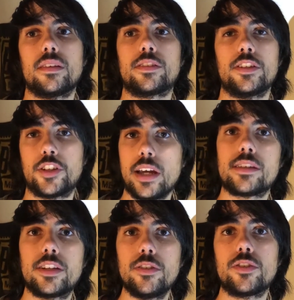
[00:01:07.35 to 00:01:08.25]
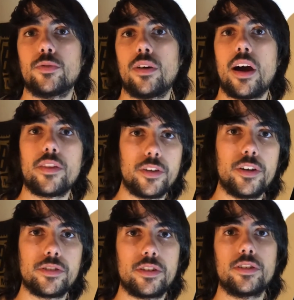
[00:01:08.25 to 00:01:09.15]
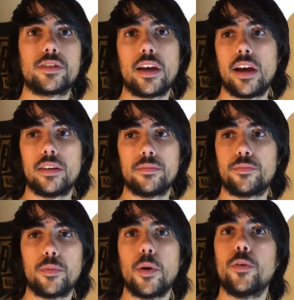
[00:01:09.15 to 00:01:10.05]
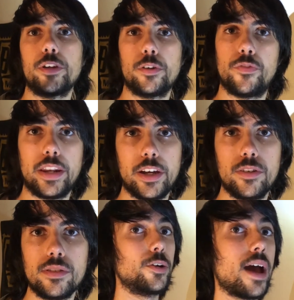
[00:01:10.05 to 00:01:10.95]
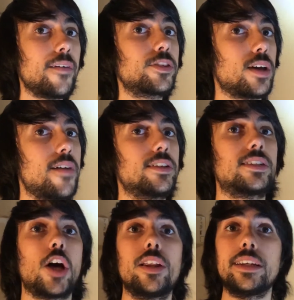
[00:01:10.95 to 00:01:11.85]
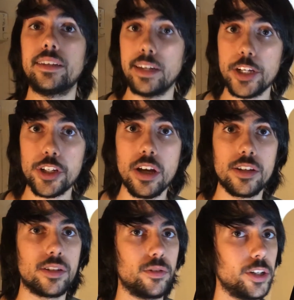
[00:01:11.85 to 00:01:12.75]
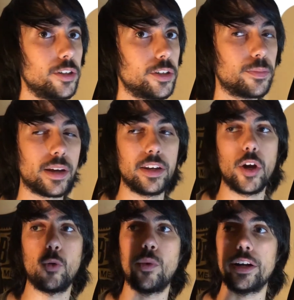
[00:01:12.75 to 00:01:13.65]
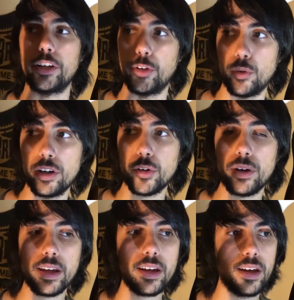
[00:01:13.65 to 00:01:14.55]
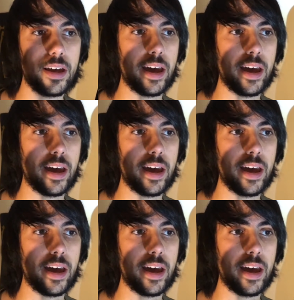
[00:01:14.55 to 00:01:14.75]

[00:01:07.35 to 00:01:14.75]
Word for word: suggest you to other users and promote your videos, you have to have a solid niche so YouTube can know what you are doing